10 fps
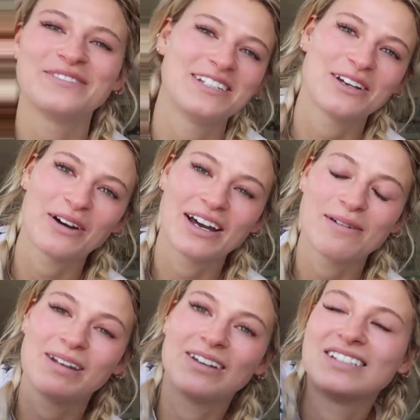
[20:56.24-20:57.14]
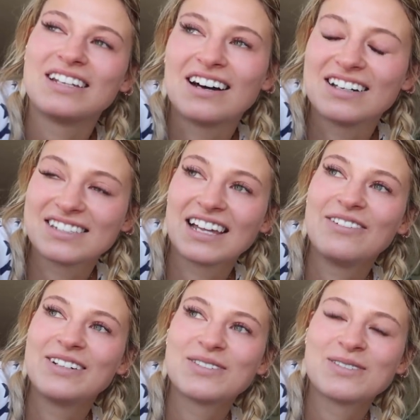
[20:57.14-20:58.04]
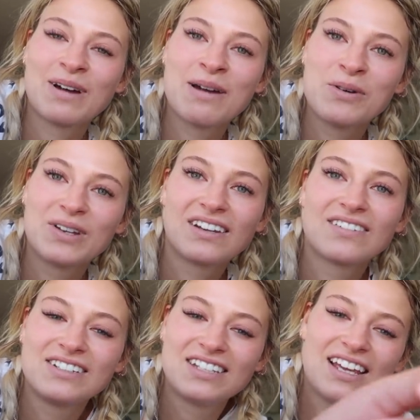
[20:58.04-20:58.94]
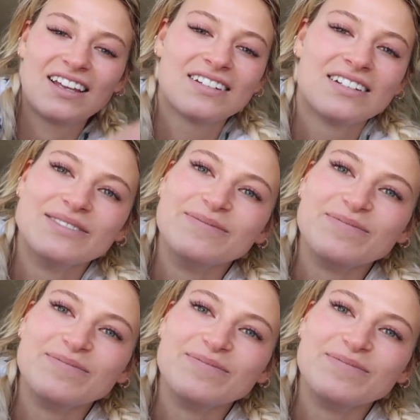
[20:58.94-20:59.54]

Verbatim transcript: the video I uploaded last night, which was my morning routine,